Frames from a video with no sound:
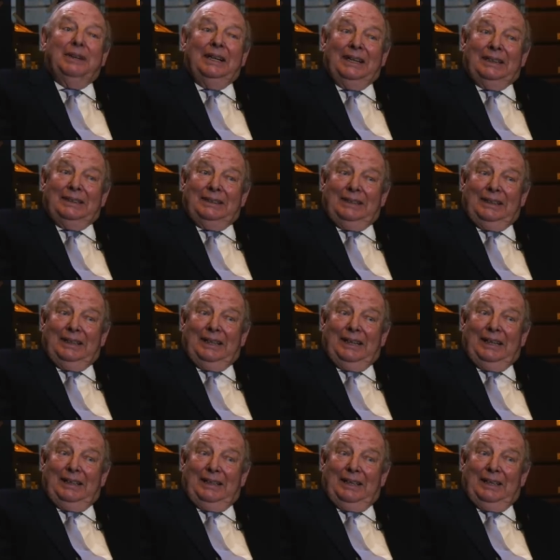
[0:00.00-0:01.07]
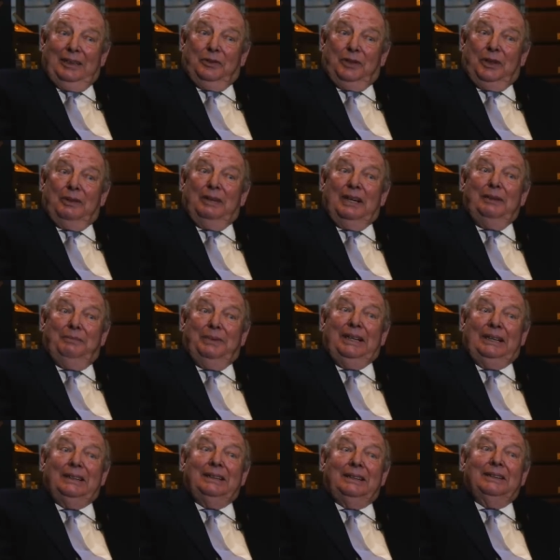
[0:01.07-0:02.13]
man. Uh, and although I'd
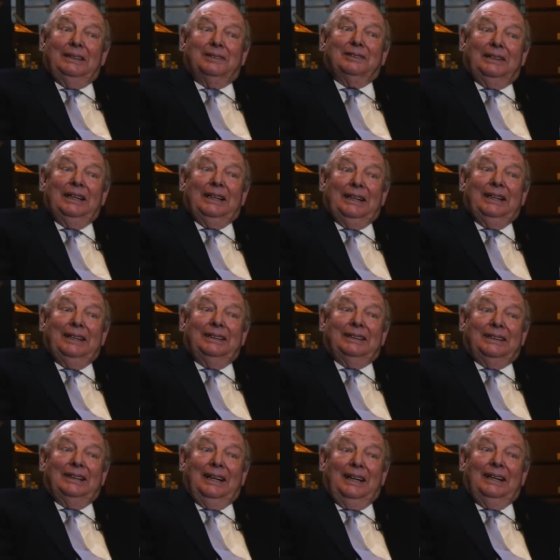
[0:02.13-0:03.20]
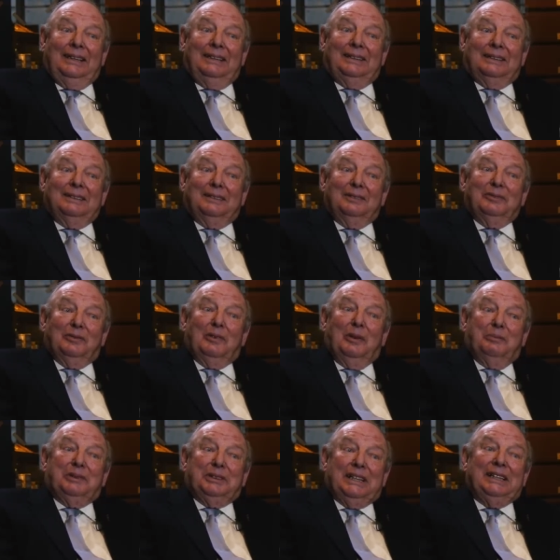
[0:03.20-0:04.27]
been in the trade and
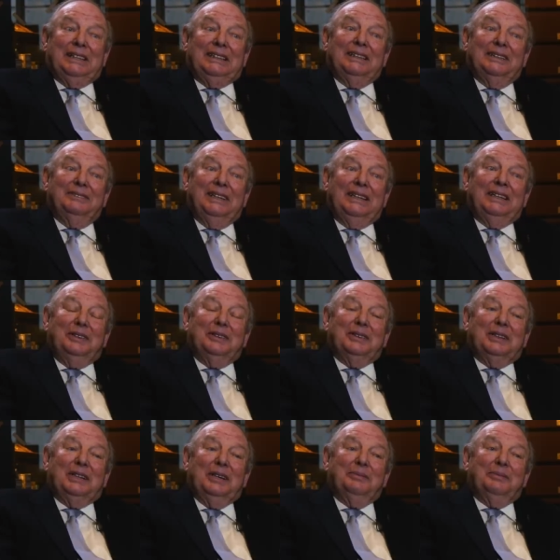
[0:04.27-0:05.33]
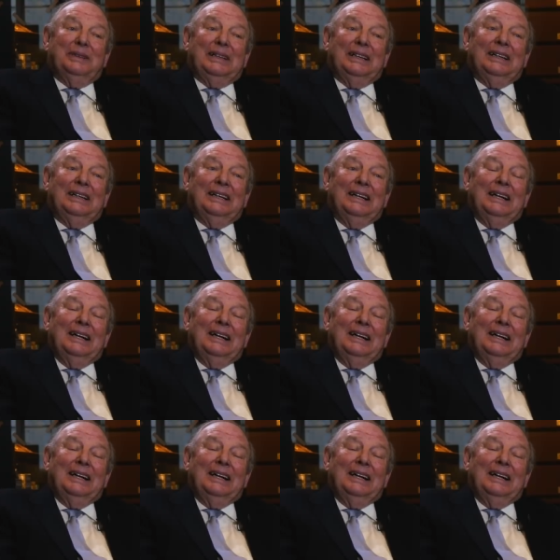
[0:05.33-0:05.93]
representing a very good company,